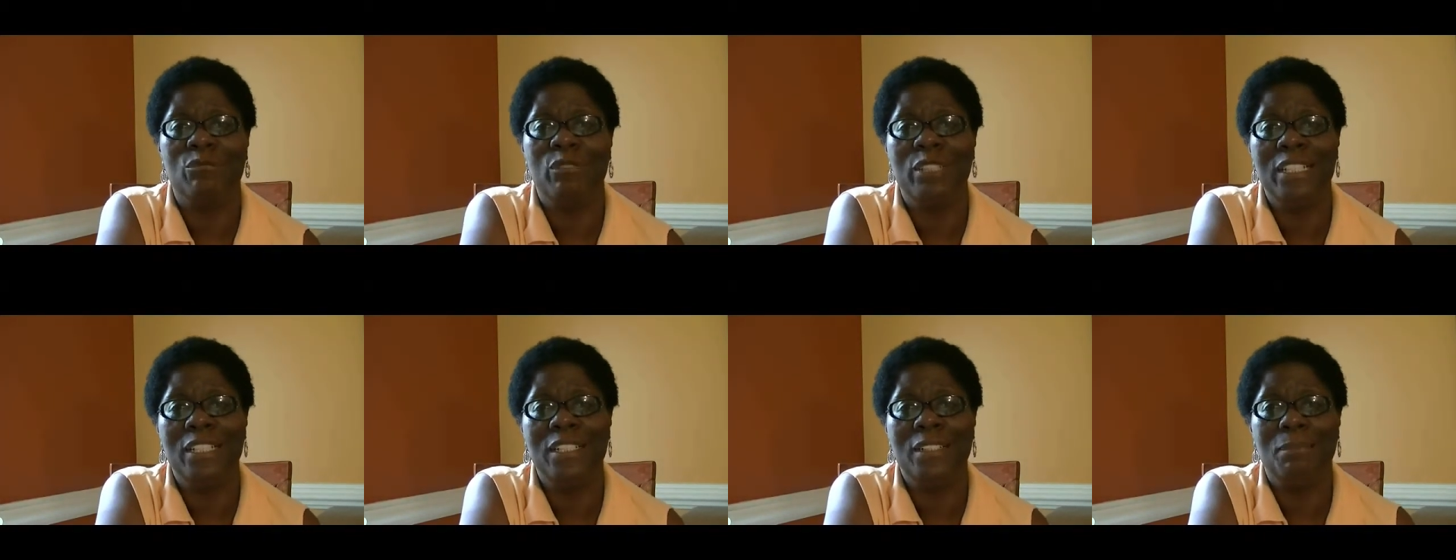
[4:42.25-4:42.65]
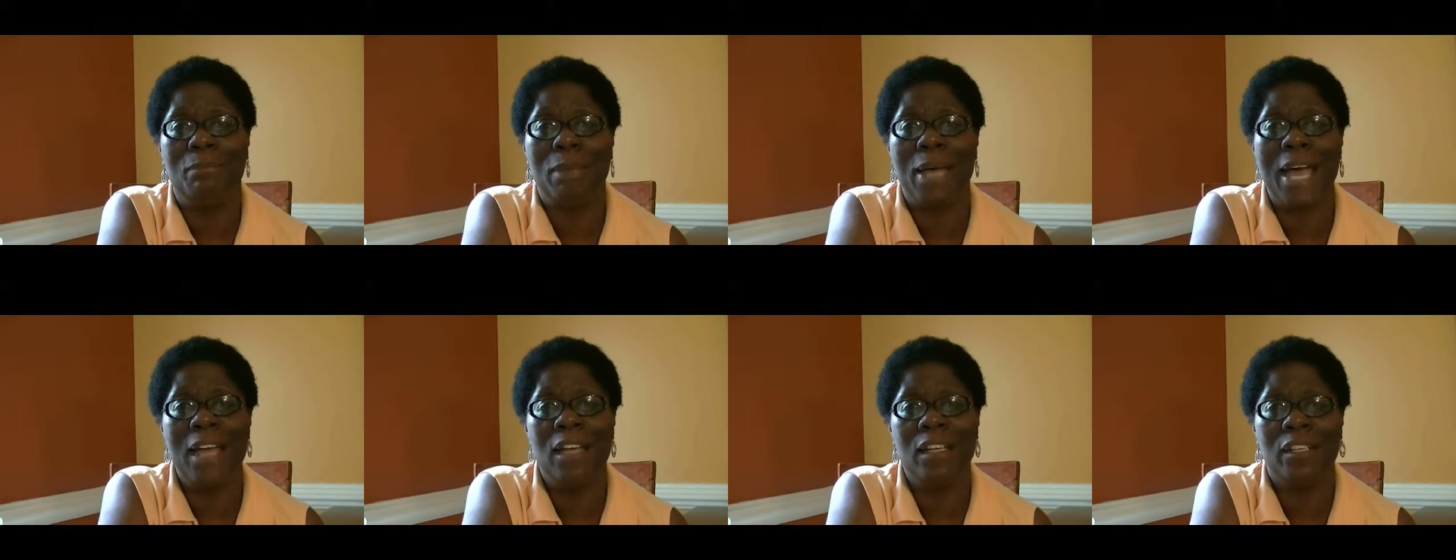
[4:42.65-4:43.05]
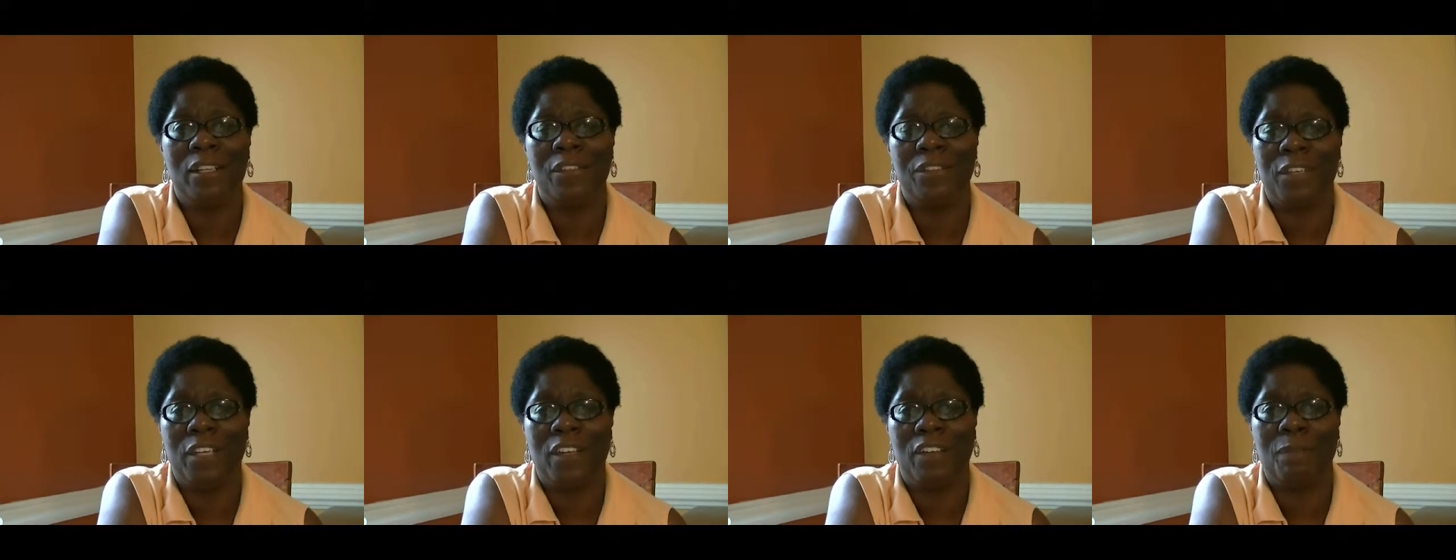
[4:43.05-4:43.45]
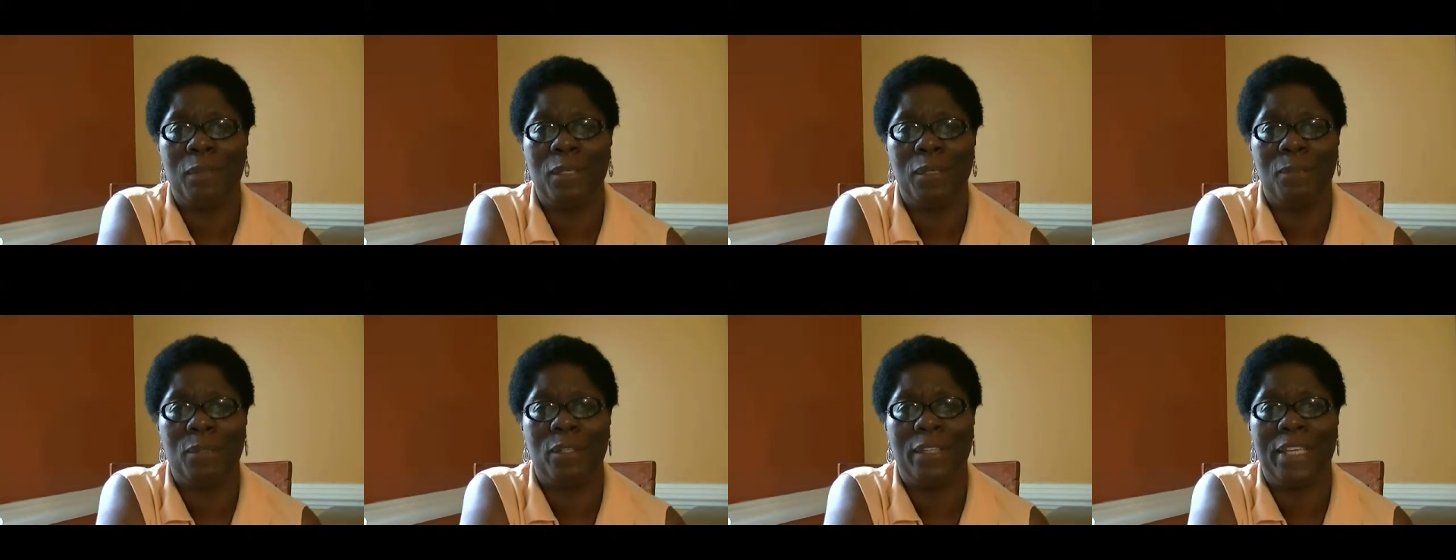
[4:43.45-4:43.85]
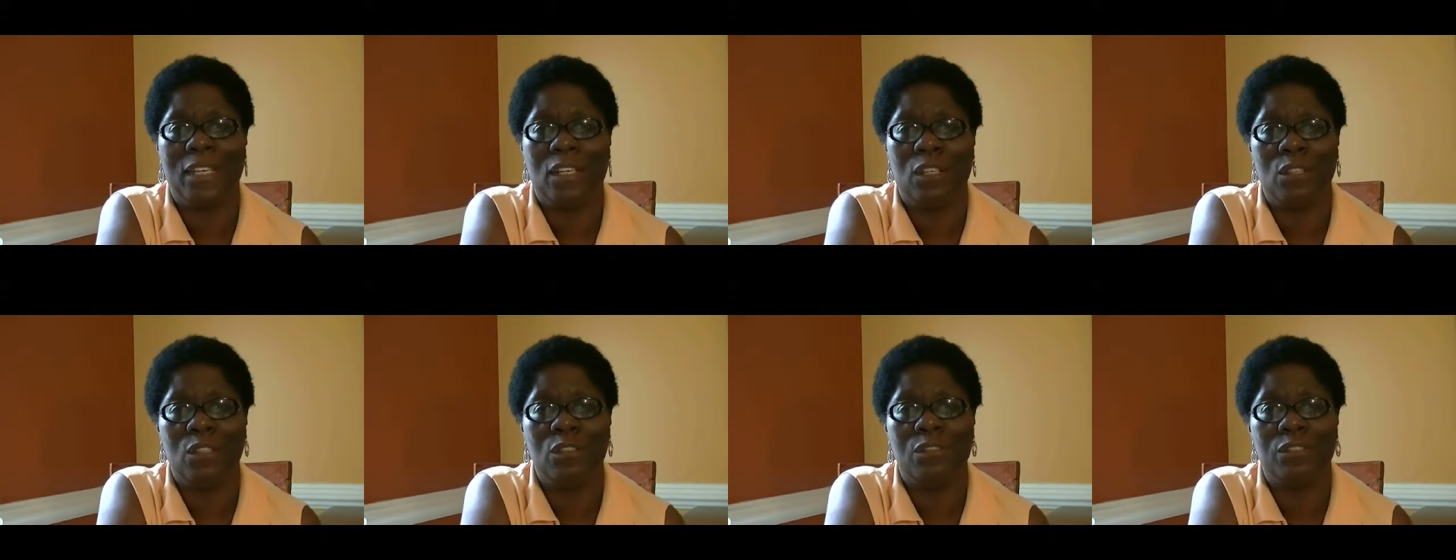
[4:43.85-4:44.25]
Read biography of people that
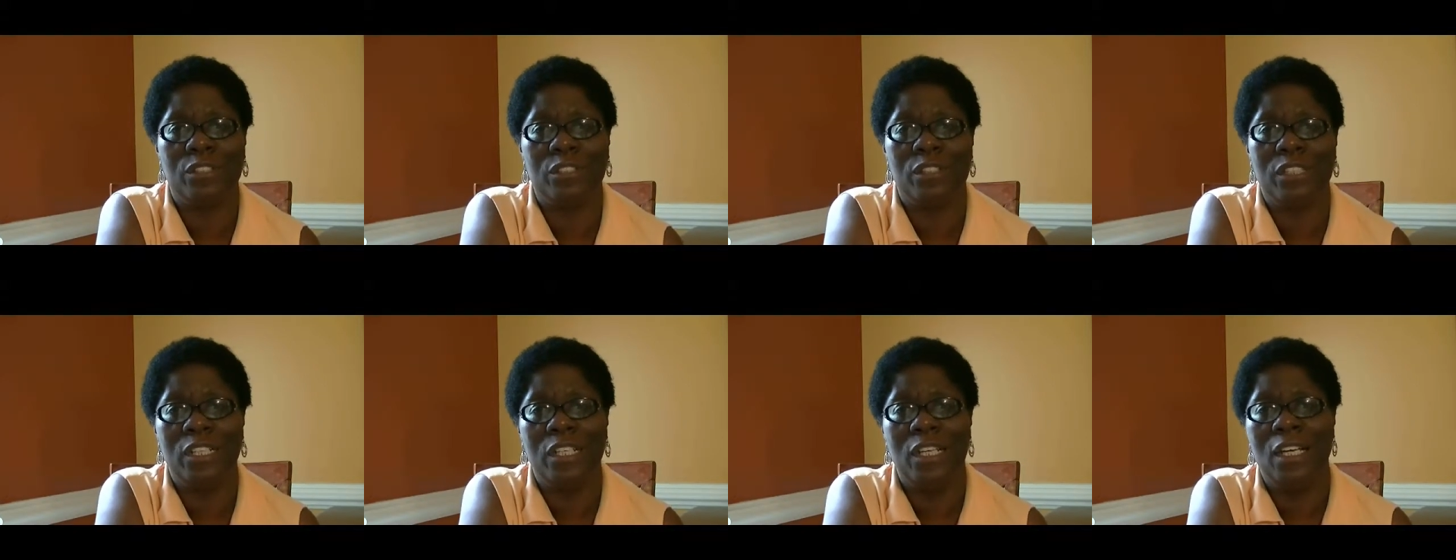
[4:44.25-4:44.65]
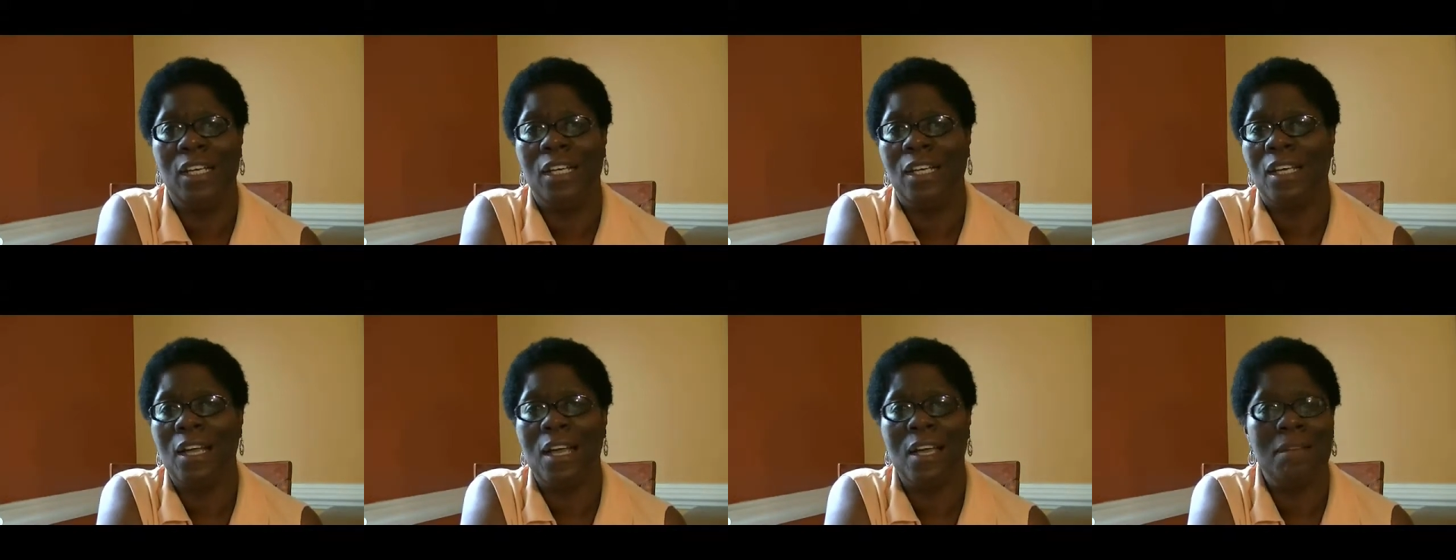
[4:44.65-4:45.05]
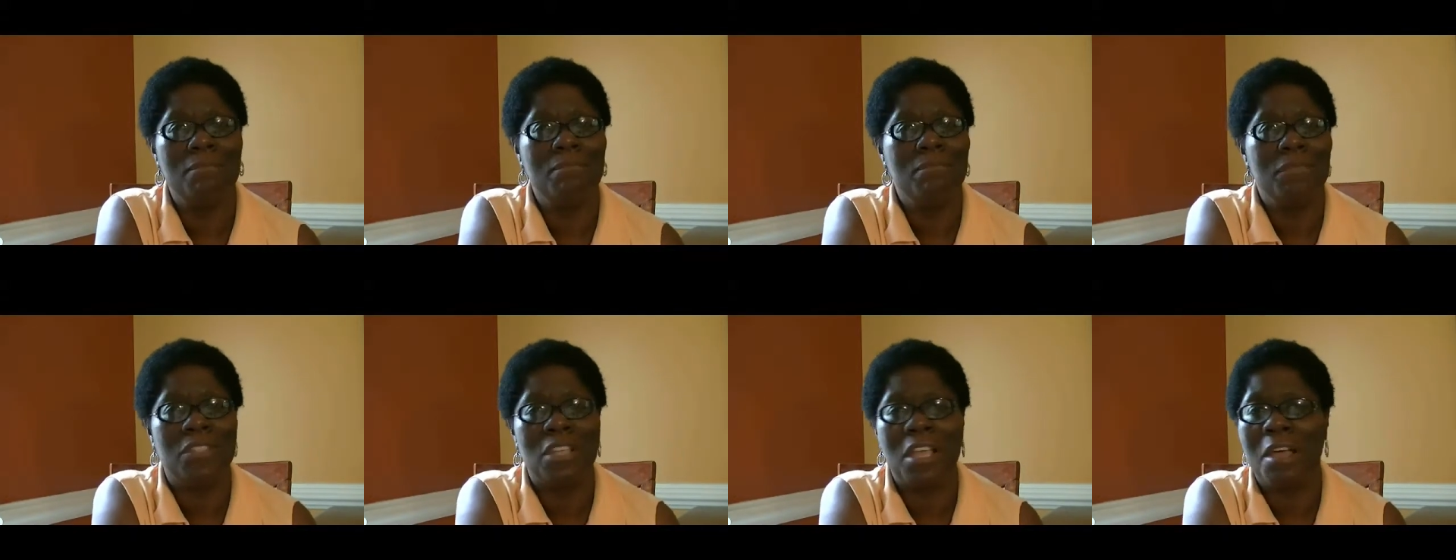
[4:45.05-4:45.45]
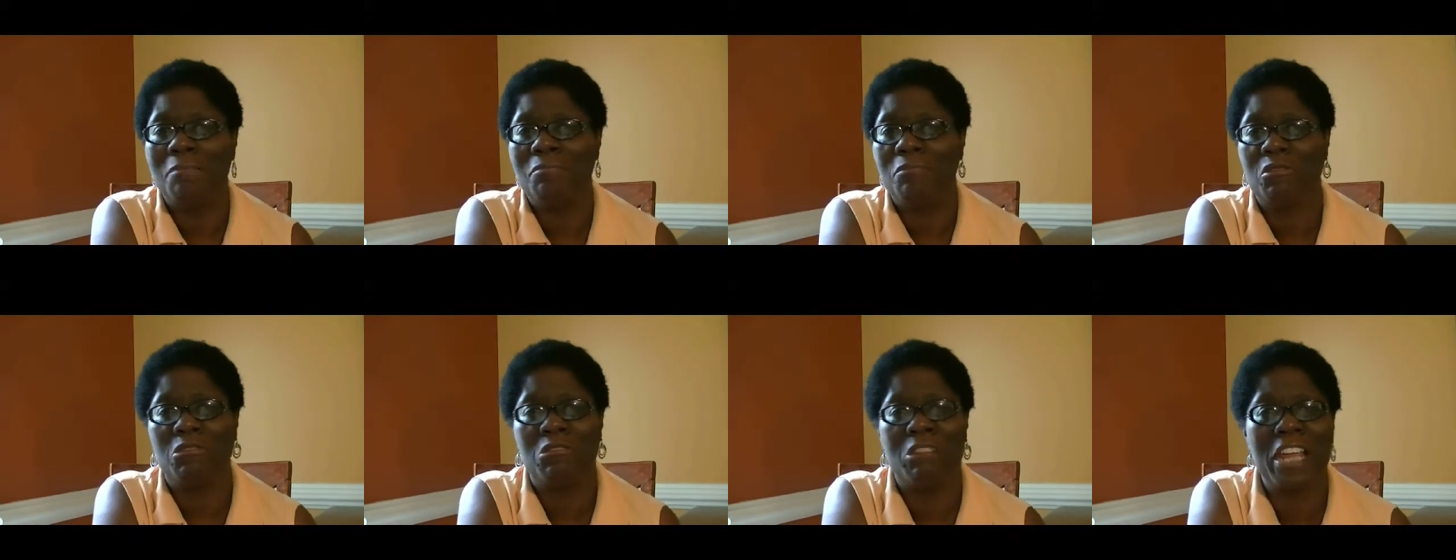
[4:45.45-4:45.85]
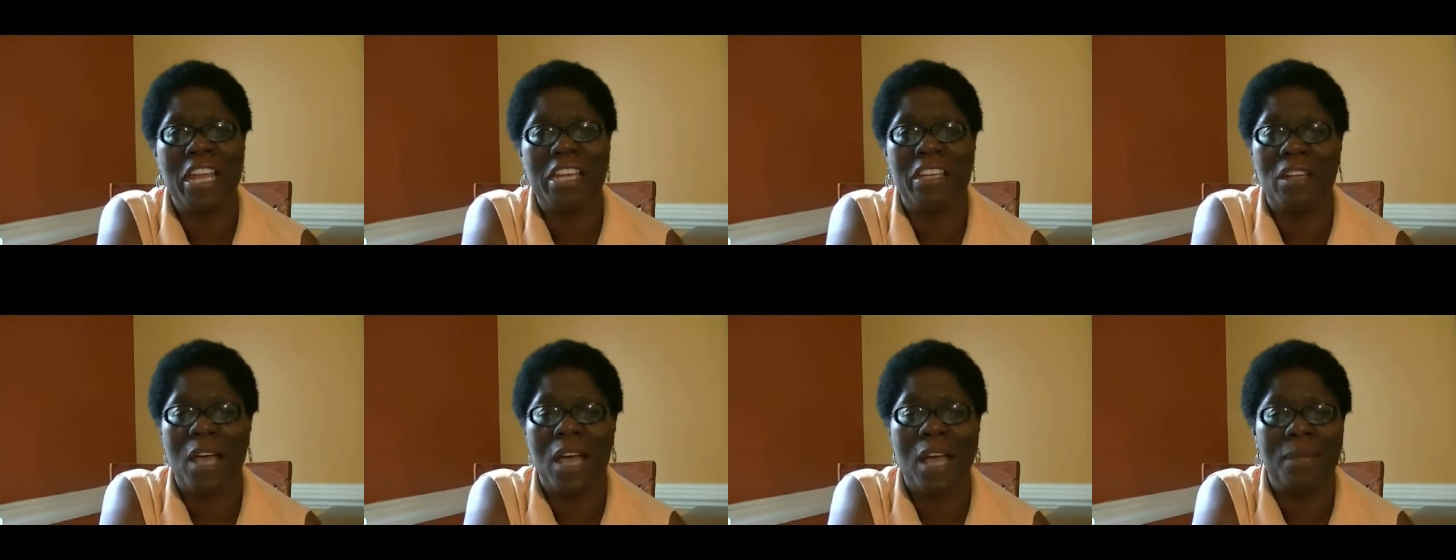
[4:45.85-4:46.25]
overcome some
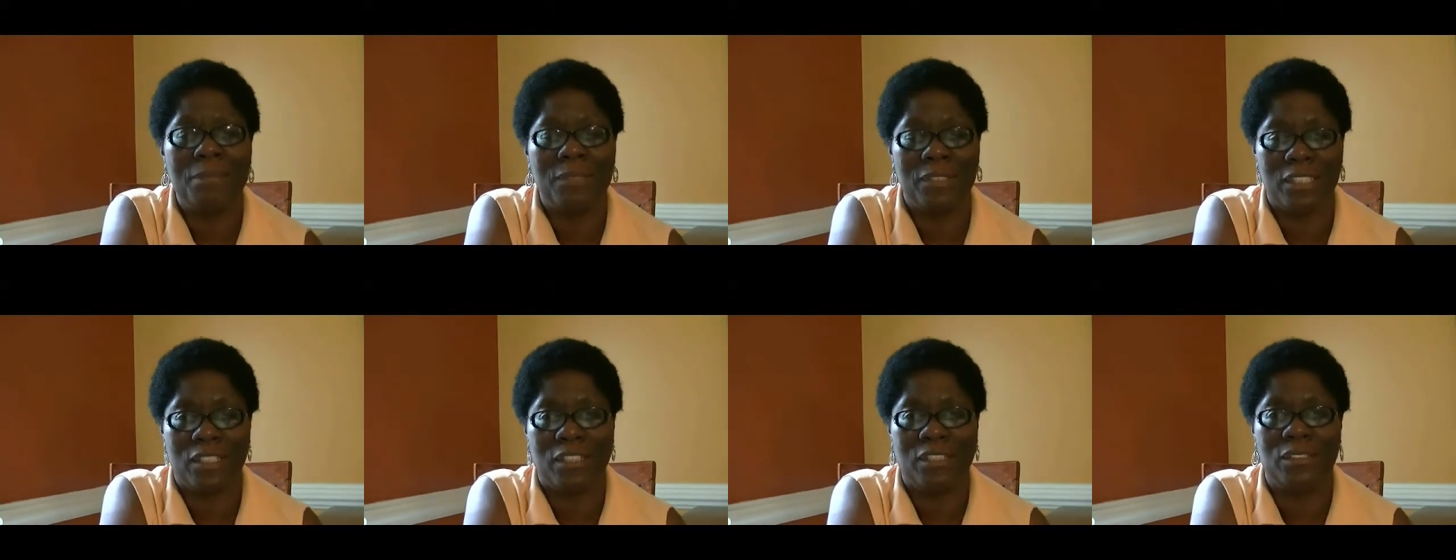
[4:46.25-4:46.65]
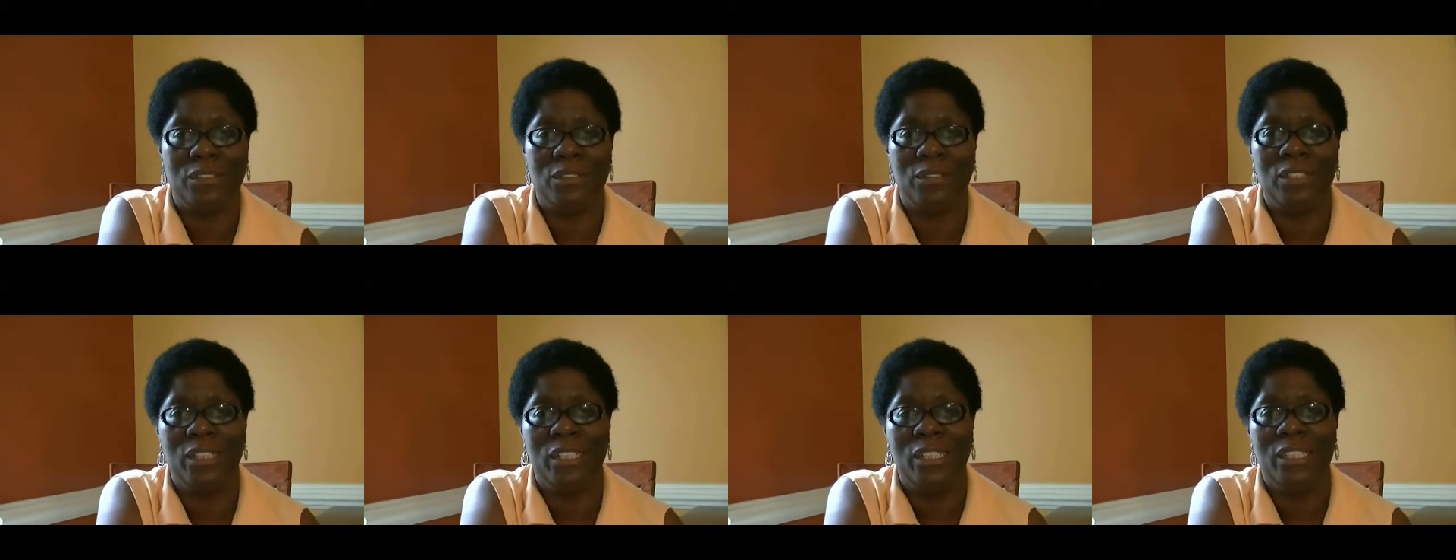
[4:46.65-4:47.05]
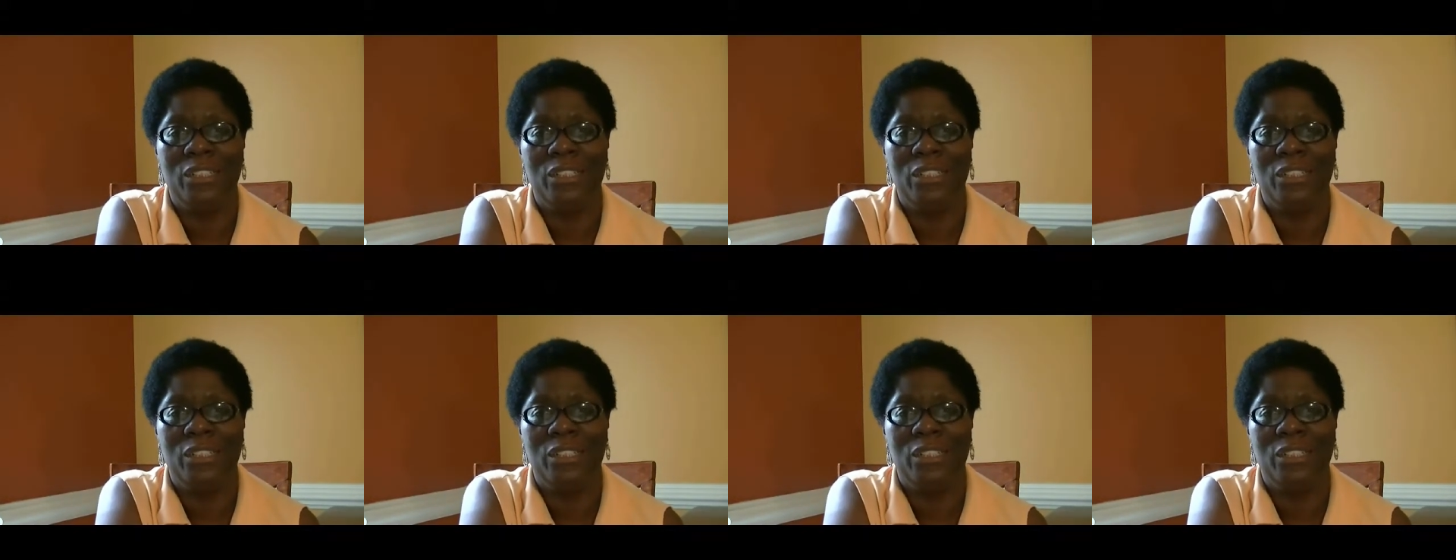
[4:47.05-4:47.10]
great obstacle